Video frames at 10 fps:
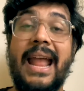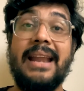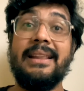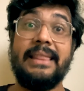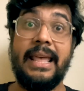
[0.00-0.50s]

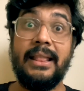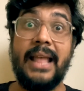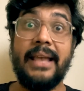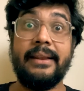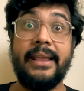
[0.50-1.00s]
and then
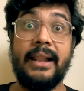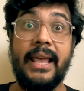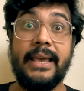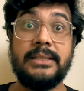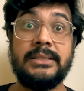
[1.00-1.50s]
I
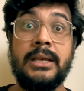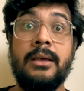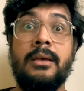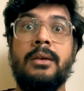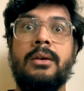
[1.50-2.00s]
realize,
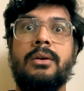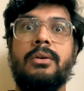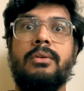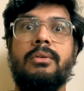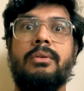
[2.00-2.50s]

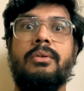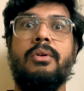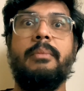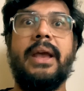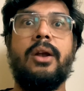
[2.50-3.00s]
oh
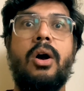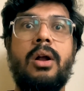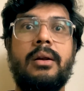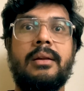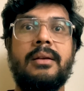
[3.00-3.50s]
my God,